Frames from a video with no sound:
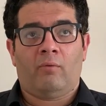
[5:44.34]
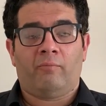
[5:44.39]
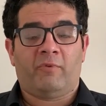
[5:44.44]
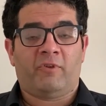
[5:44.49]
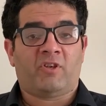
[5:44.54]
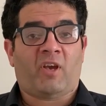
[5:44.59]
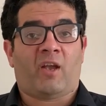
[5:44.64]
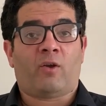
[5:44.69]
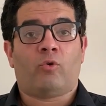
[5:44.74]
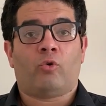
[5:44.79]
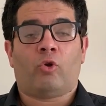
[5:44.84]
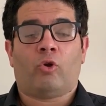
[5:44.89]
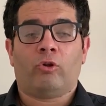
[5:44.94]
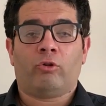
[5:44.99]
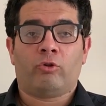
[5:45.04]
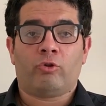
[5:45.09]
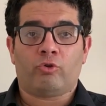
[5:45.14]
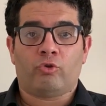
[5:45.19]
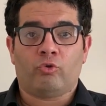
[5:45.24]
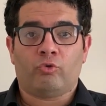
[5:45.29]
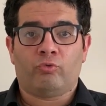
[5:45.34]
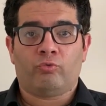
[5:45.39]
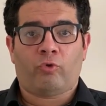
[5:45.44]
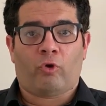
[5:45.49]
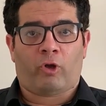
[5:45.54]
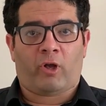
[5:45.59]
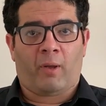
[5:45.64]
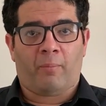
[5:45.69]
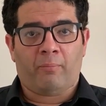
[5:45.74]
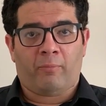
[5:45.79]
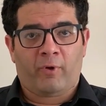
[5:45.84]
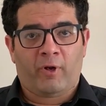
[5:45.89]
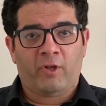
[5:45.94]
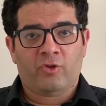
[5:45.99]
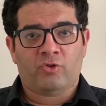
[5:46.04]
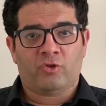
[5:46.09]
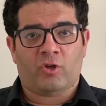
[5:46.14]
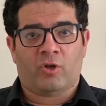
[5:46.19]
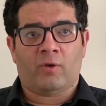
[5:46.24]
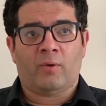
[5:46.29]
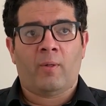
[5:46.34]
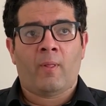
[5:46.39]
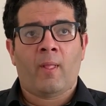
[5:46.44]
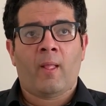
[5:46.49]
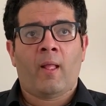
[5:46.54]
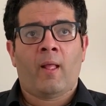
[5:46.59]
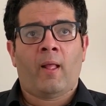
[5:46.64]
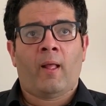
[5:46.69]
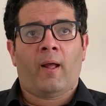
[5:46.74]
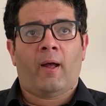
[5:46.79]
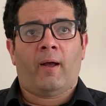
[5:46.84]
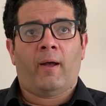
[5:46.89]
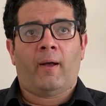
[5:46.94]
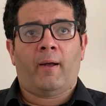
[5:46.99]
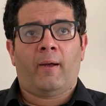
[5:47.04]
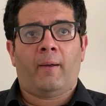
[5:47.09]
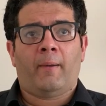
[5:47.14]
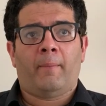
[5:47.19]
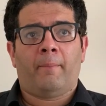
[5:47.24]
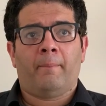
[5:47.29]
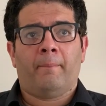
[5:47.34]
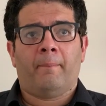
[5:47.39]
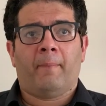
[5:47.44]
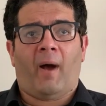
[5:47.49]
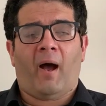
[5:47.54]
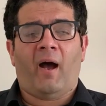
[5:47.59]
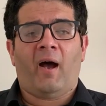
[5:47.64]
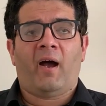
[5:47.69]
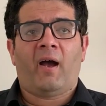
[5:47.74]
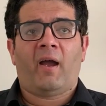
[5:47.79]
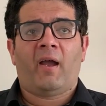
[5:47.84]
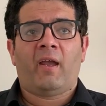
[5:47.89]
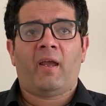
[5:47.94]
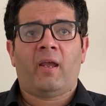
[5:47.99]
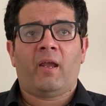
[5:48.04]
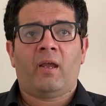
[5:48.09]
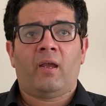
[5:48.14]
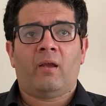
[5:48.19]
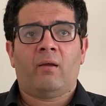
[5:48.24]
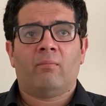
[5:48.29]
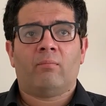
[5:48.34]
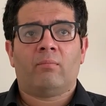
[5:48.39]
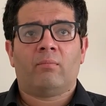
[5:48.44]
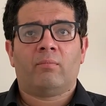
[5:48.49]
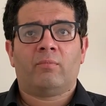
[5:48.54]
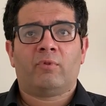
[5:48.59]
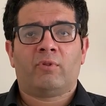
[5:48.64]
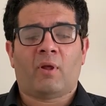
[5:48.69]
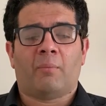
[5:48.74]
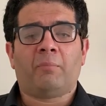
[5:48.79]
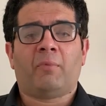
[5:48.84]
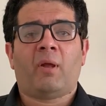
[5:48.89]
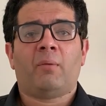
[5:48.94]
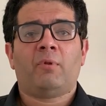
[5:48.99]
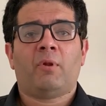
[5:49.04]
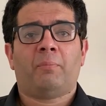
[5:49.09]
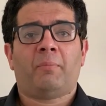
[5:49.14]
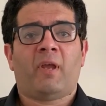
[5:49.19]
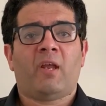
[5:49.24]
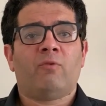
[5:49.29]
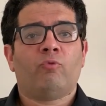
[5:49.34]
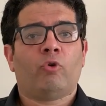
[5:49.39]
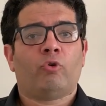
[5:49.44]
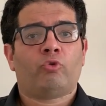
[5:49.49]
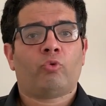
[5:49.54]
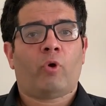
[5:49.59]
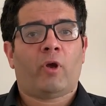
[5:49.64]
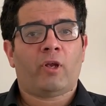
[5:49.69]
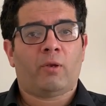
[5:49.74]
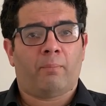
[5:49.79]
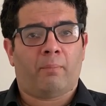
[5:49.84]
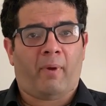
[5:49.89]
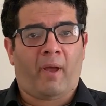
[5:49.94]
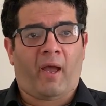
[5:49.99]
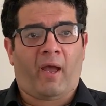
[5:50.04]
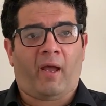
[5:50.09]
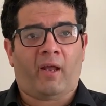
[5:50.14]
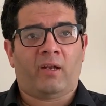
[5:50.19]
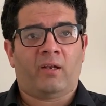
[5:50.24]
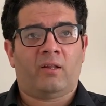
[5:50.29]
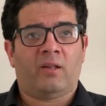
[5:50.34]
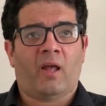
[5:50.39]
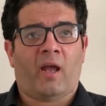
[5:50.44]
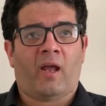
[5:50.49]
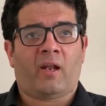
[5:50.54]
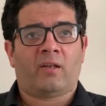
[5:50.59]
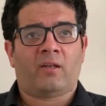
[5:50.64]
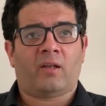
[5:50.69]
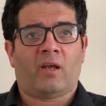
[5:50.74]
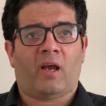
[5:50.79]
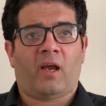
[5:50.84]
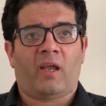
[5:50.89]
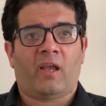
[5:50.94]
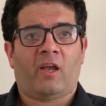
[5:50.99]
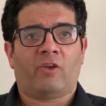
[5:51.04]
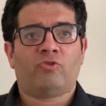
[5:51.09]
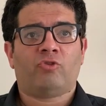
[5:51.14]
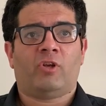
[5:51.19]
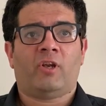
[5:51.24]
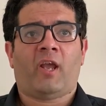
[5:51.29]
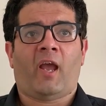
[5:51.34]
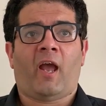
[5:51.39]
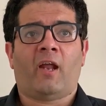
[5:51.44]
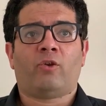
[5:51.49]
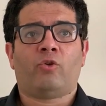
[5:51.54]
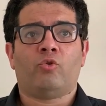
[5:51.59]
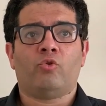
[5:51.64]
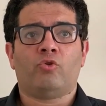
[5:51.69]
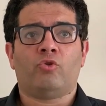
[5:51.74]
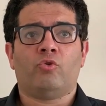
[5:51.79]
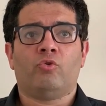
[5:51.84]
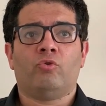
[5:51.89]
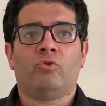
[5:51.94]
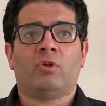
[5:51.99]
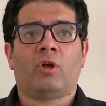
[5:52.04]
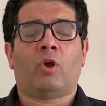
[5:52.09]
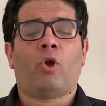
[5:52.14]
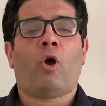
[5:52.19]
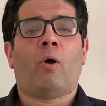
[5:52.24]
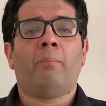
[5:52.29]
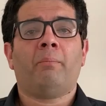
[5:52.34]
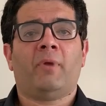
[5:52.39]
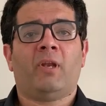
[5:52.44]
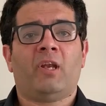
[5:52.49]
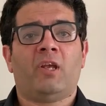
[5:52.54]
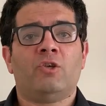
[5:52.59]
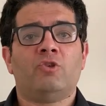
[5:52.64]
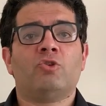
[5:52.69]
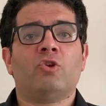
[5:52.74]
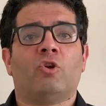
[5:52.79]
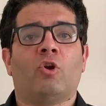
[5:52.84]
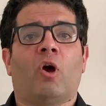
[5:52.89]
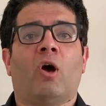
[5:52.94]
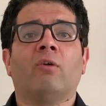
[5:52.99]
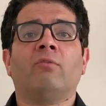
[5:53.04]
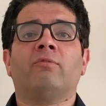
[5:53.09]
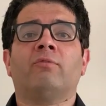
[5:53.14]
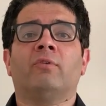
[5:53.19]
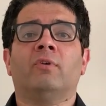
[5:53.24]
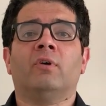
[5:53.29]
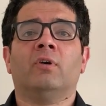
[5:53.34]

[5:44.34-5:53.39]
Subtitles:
which I could also use for temperature. I Sometimes the pain was quite bad that I actually had to use a combination of